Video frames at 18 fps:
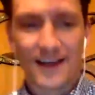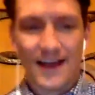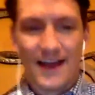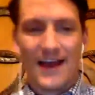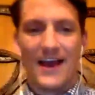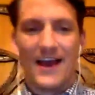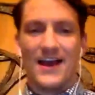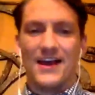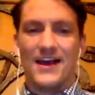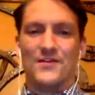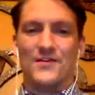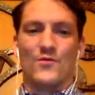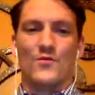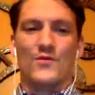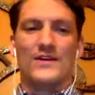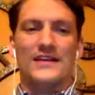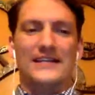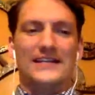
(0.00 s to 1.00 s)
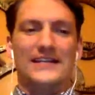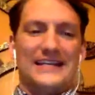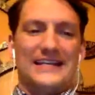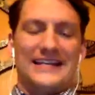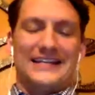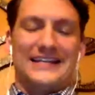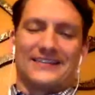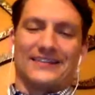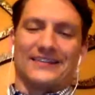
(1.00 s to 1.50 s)
And we
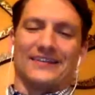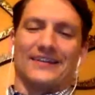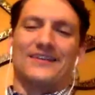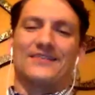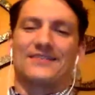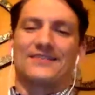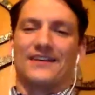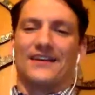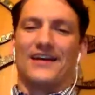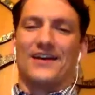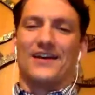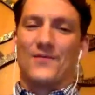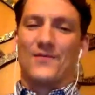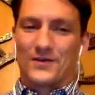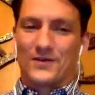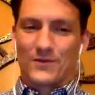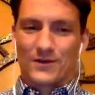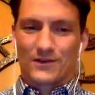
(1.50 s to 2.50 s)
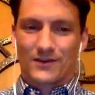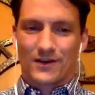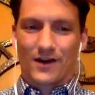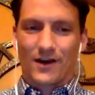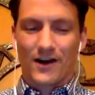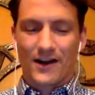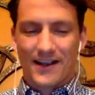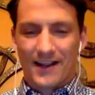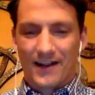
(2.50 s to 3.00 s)
need to listen with
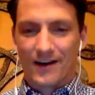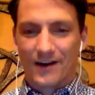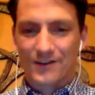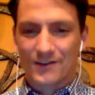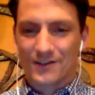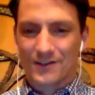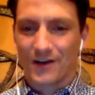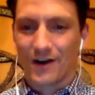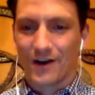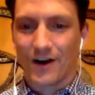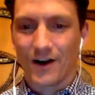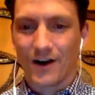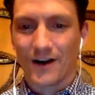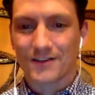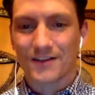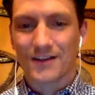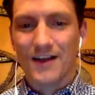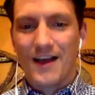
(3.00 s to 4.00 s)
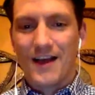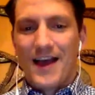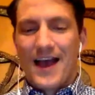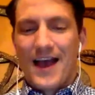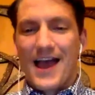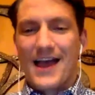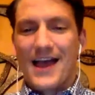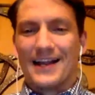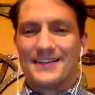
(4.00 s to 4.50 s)
our ears and our hearts.
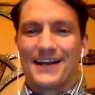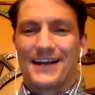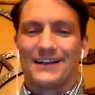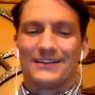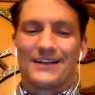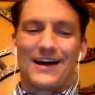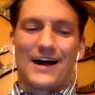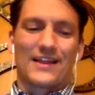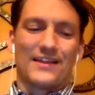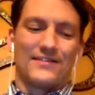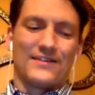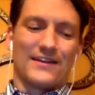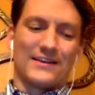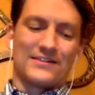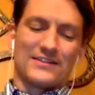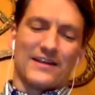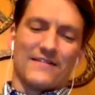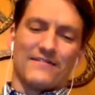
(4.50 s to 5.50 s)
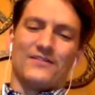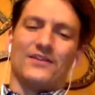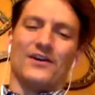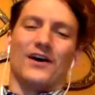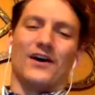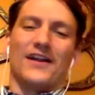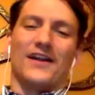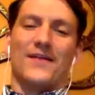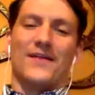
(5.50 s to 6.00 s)
And I take a lot of the things that I've
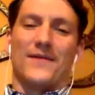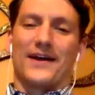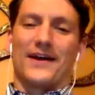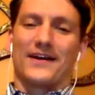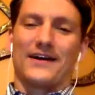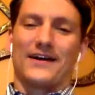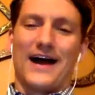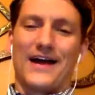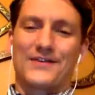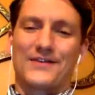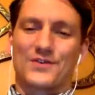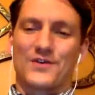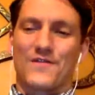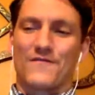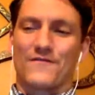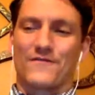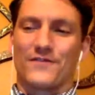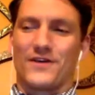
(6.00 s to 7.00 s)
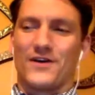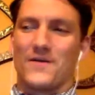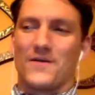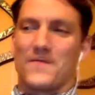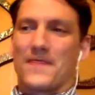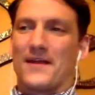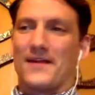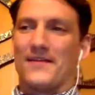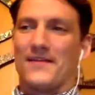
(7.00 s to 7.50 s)
done in my classroom
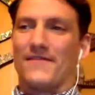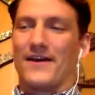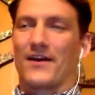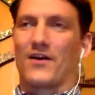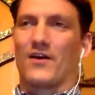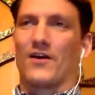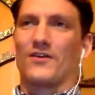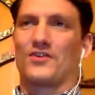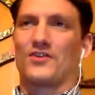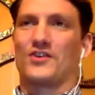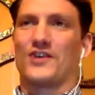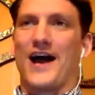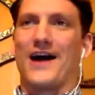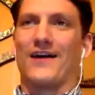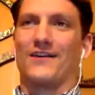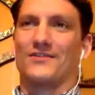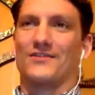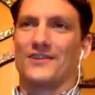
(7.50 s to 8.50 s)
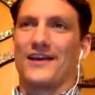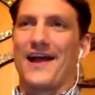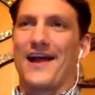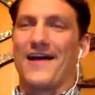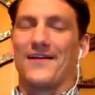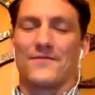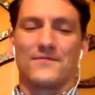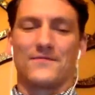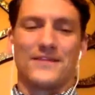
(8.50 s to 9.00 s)
from an event called Challenge
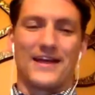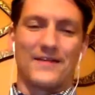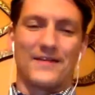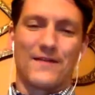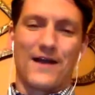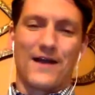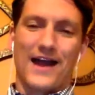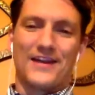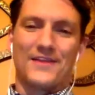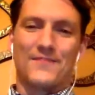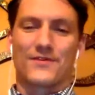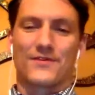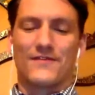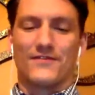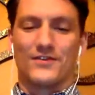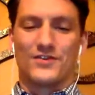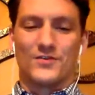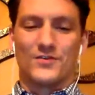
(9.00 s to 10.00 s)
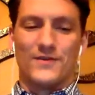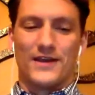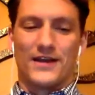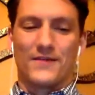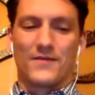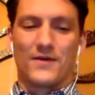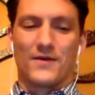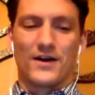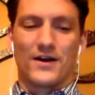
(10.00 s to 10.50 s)
that I had the privilege of being
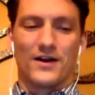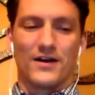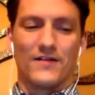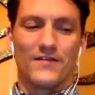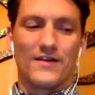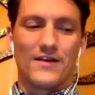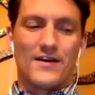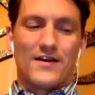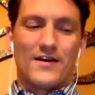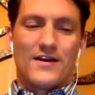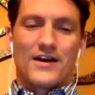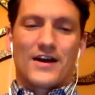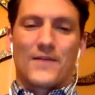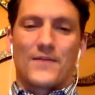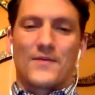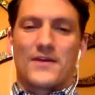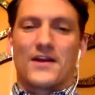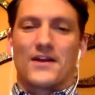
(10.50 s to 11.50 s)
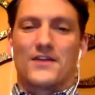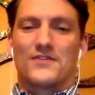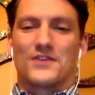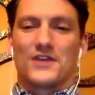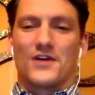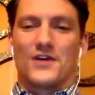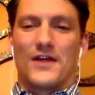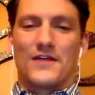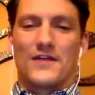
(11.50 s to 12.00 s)
a part of a couple years
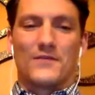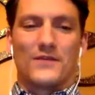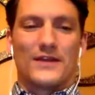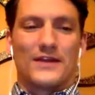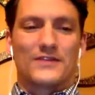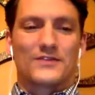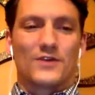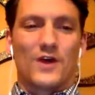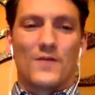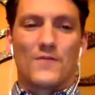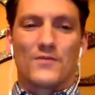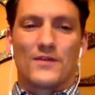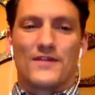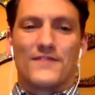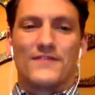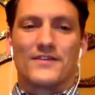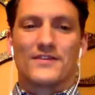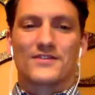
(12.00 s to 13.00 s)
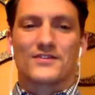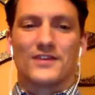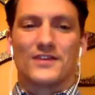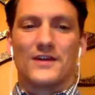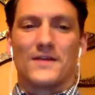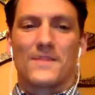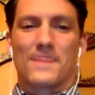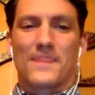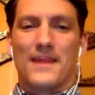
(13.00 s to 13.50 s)
ago when I taught previously.
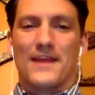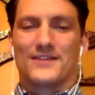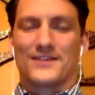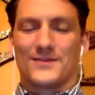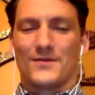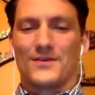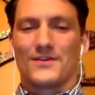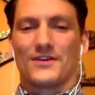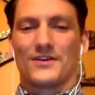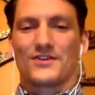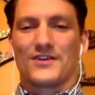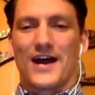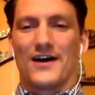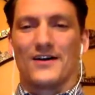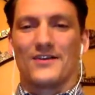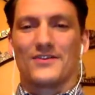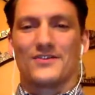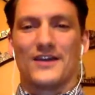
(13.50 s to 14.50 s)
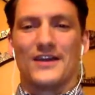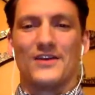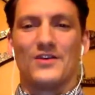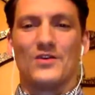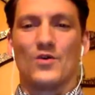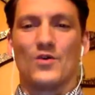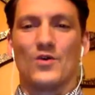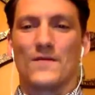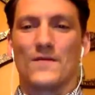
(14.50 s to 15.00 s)
And some of their Challenge Day
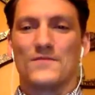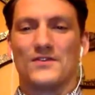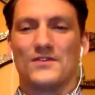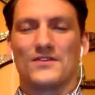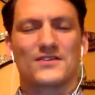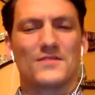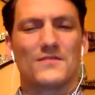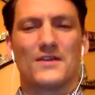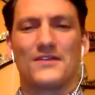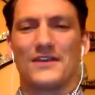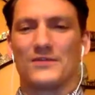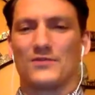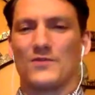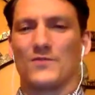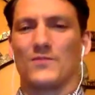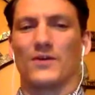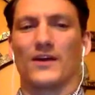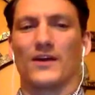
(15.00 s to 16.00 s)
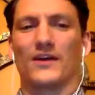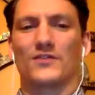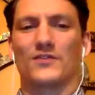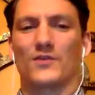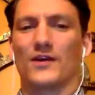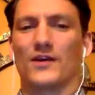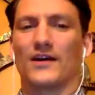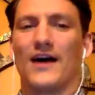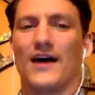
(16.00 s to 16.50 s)
norms are just some of the things we bring
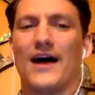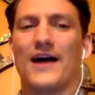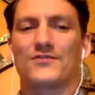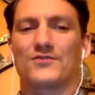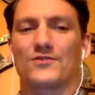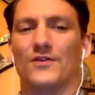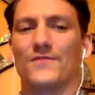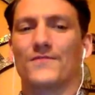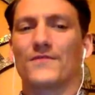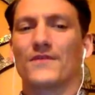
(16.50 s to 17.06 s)
into our classroom.